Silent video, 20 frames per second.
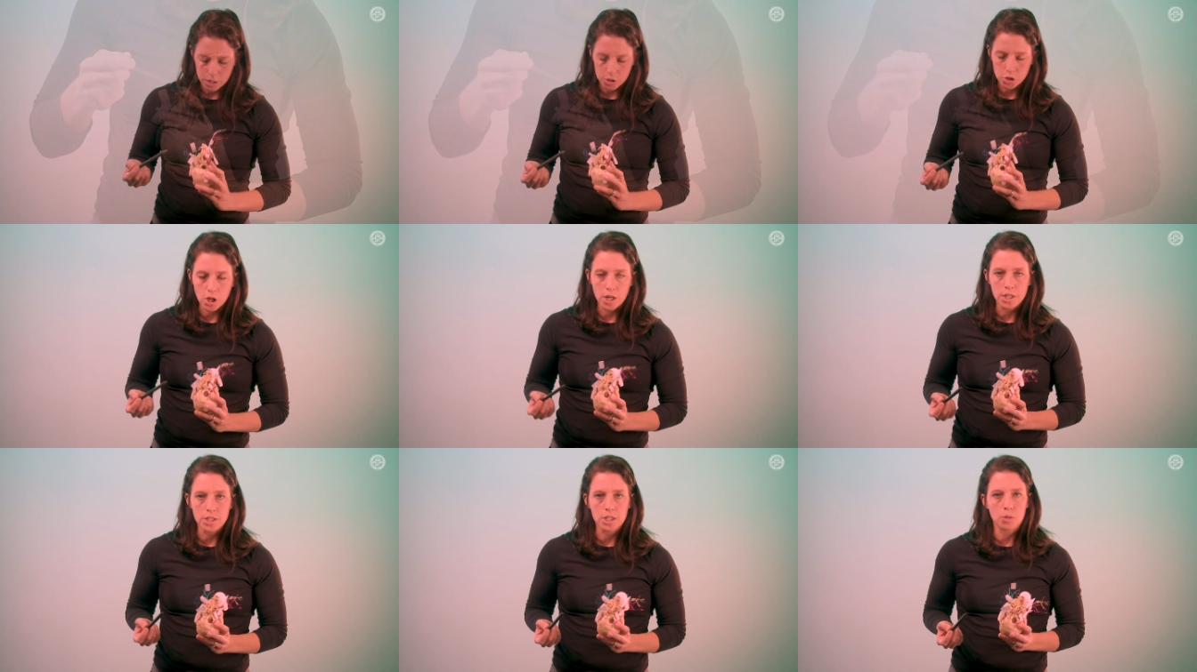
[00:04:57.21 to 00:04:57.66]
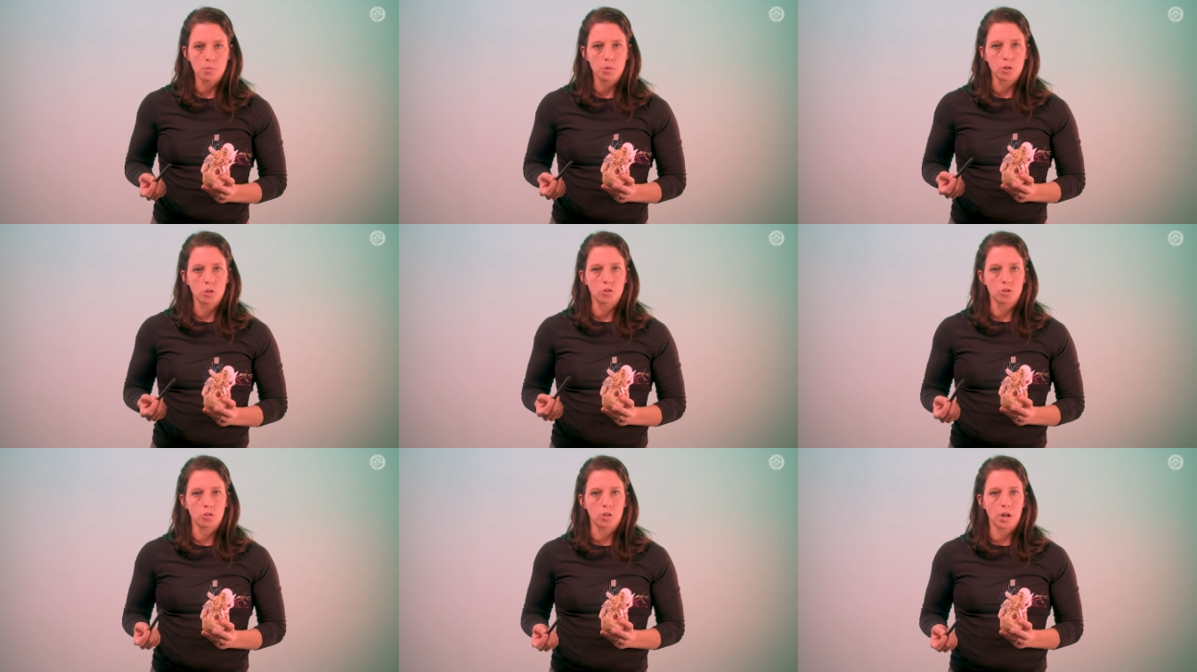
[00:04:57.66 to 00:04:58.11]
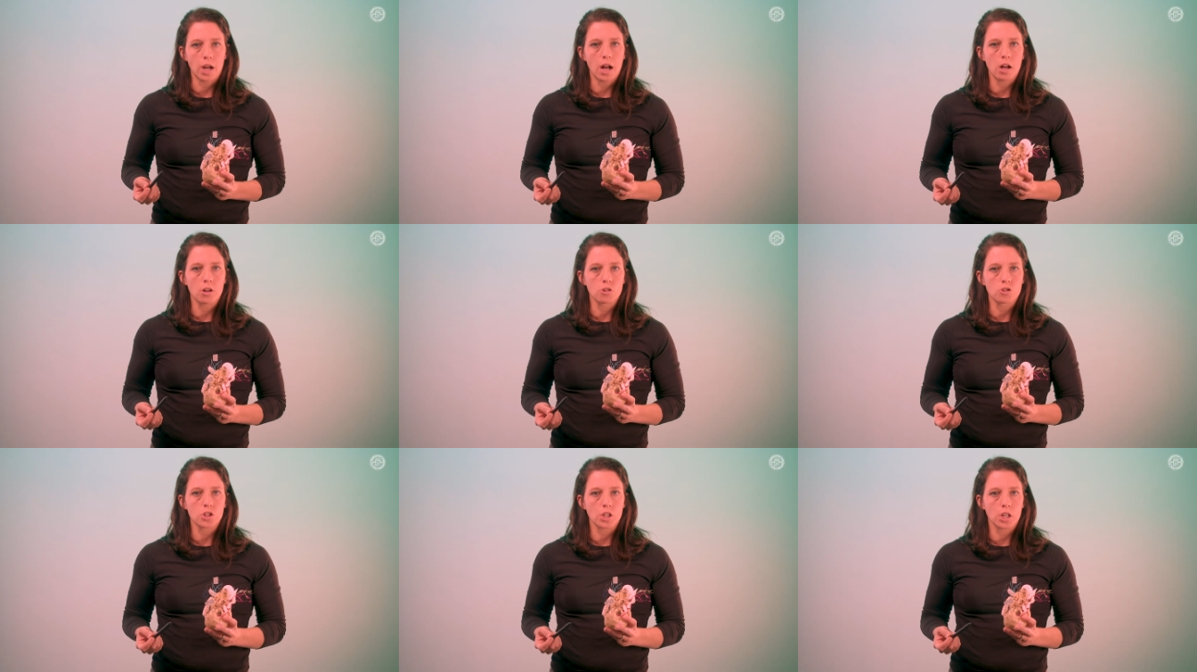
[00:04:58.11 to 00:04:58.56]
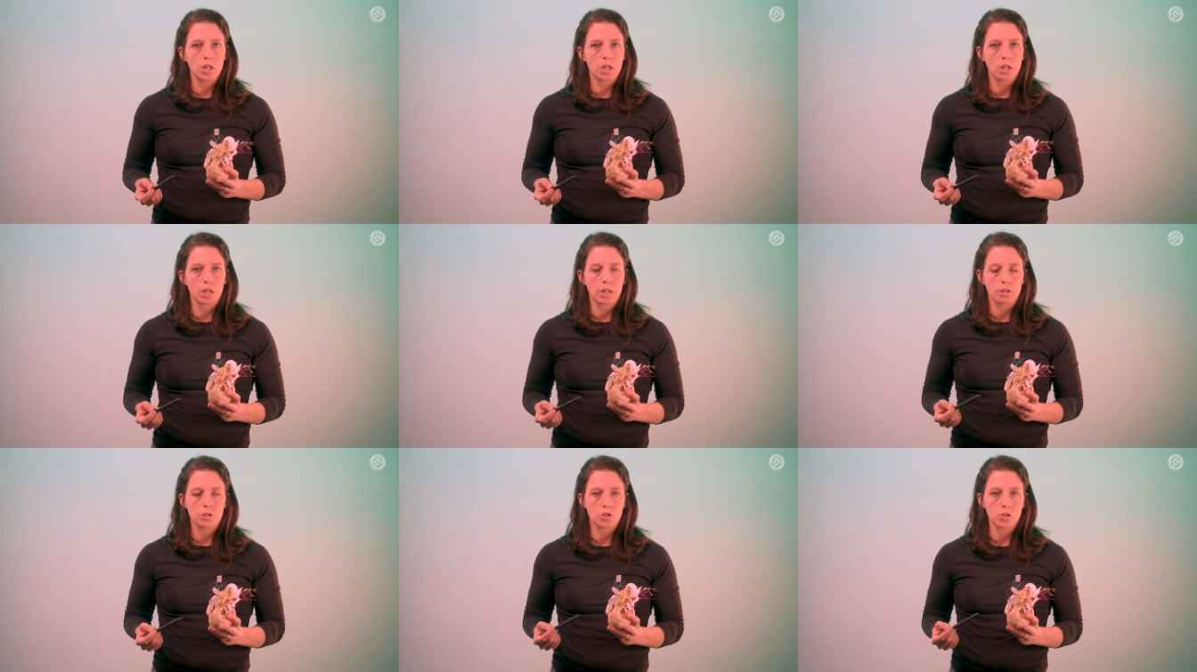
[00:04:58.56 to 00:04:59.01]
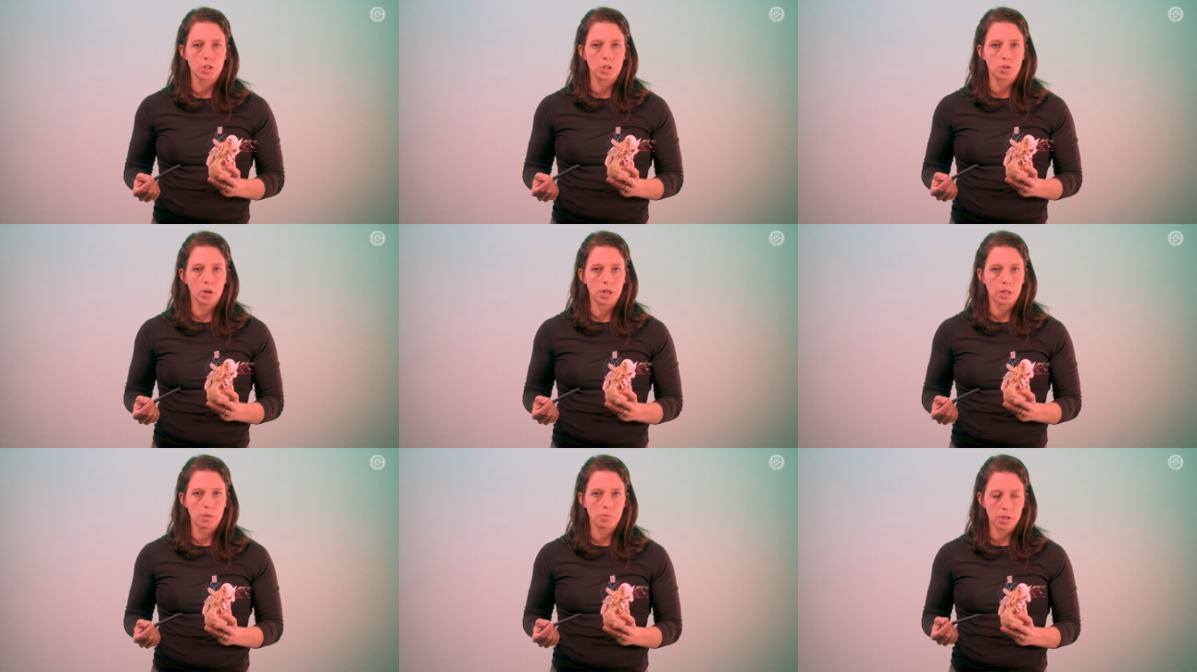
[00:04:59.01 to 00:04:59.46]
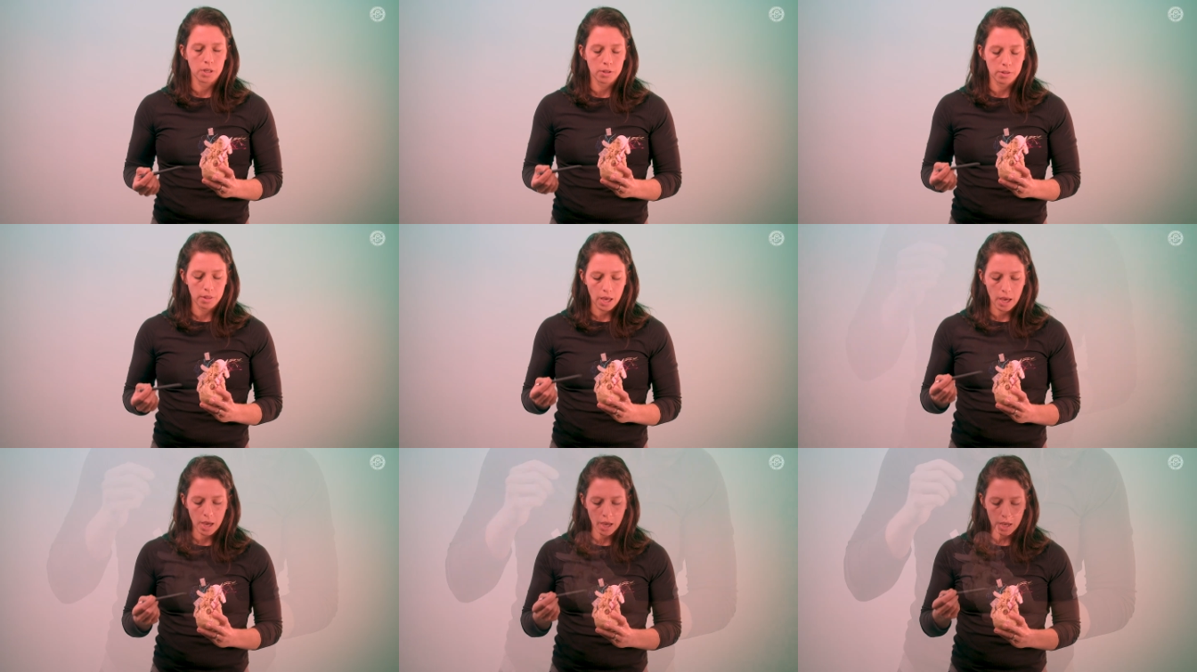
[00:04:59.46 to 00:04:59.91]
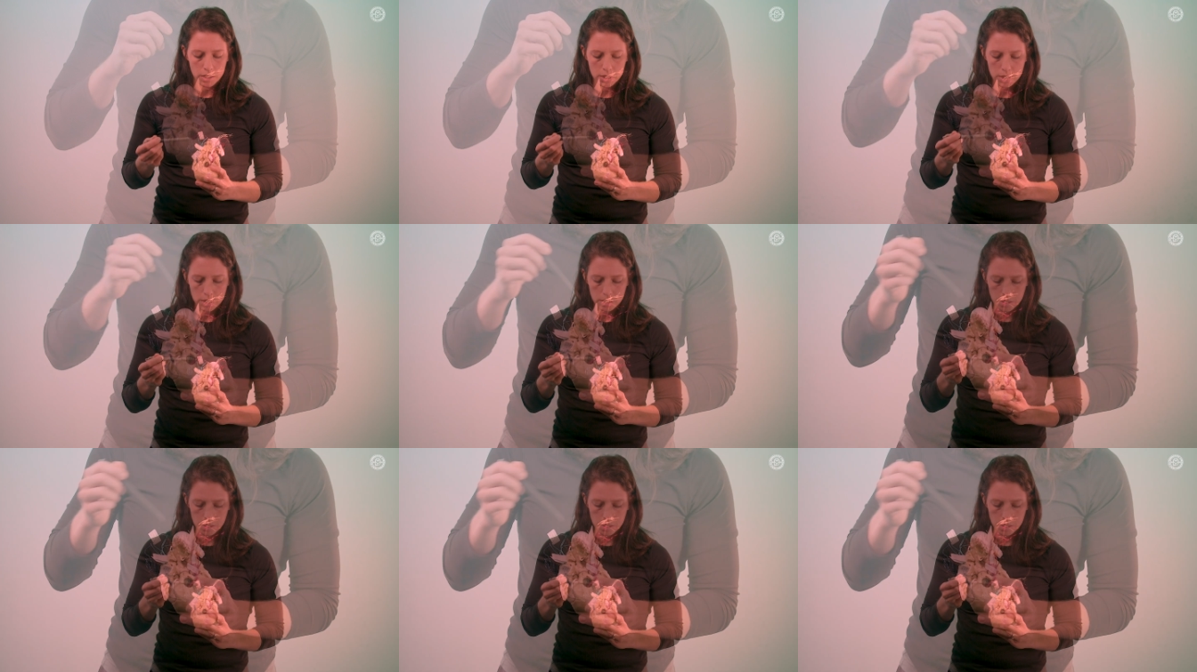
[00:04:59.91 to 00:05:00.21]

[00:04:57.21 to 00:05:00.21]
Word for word: of trigeminal neuralgia, I treat quite a bit of that.